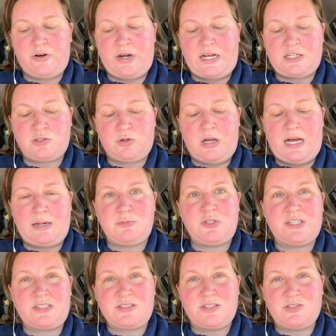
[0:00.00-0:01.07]
natural
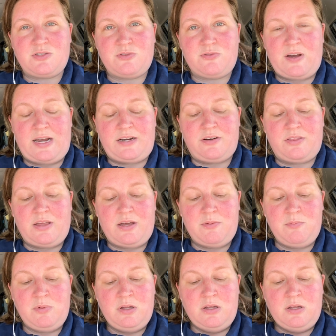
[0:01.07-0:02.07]
objects as you find them.